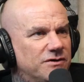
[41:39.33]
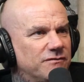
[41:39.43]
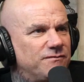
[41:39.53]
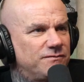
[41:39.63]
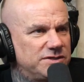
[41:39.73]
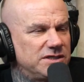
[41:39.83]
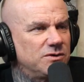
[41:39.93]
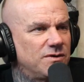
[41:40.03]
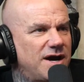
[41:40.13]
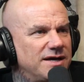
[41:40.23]
a
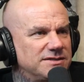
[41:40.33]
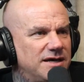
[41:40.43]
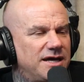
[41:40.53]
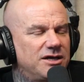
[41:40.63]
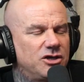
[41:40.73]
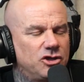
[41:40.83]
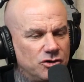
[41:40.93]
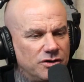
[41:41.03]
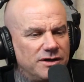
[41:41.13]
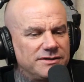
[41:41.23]
DUI tonight,
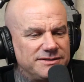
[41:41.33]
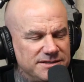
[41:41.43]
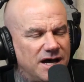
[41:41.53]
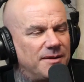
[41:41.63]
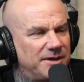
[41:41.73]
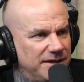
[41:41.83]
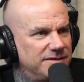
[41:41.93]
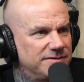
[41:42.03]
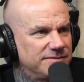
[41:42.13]
you're a dummy. Yeah.